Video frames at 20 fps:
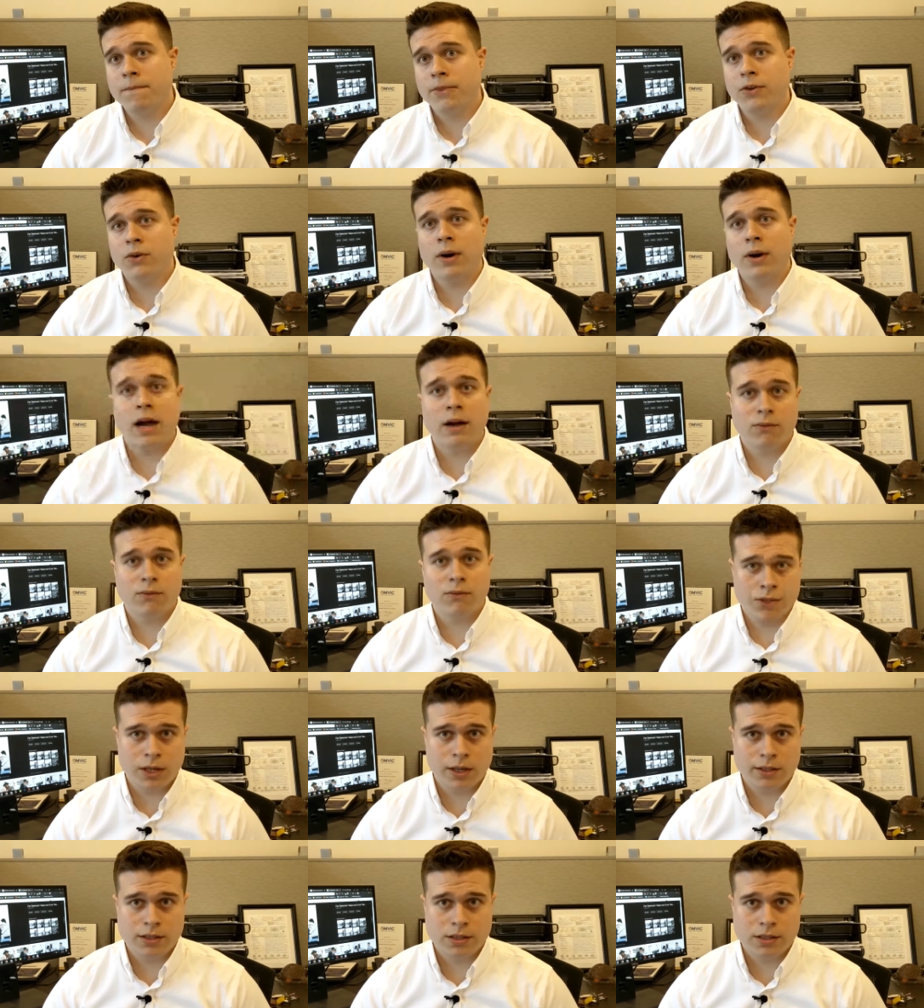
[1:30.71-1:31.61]
that they're
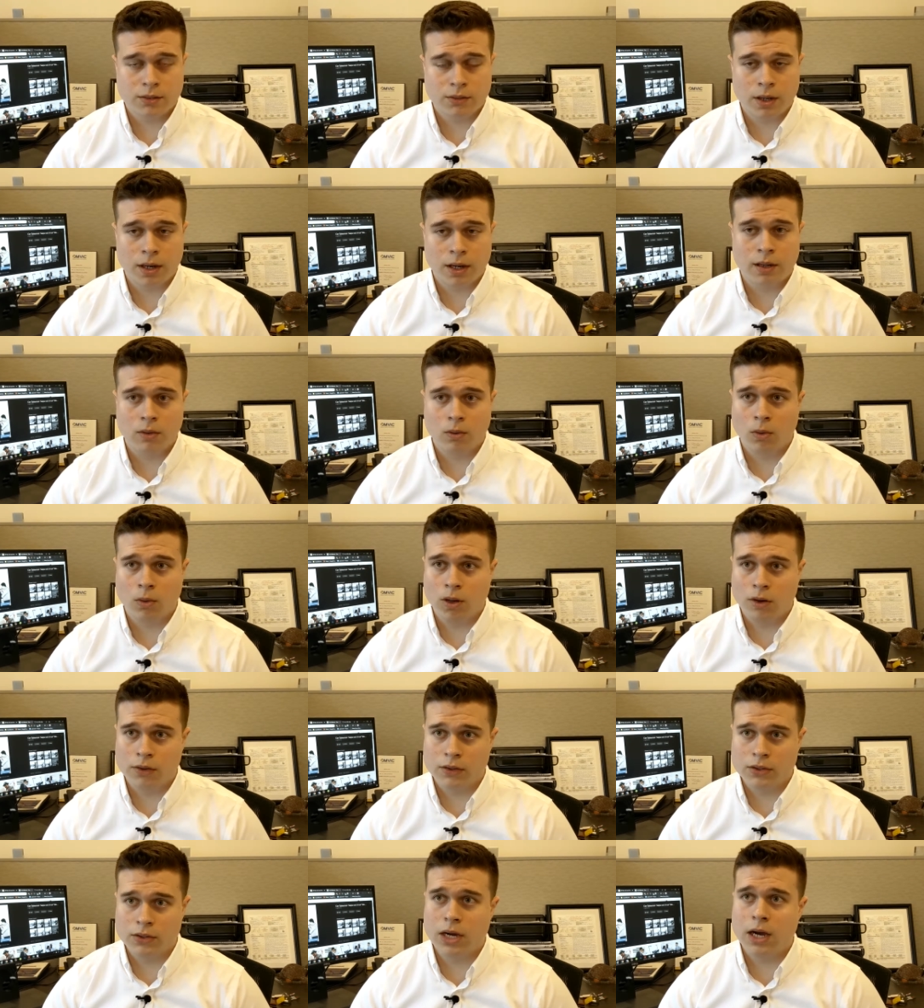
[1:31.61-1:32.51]
advertising, right? A
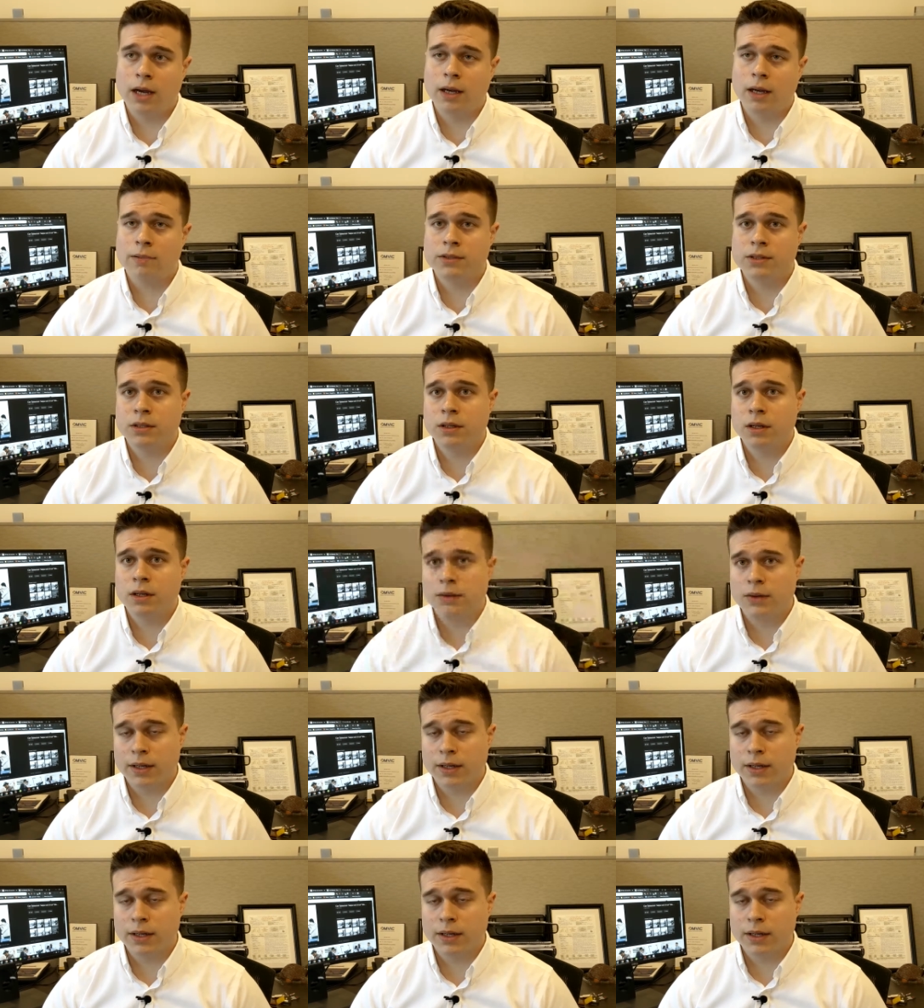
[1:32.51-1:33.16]
lot of the times,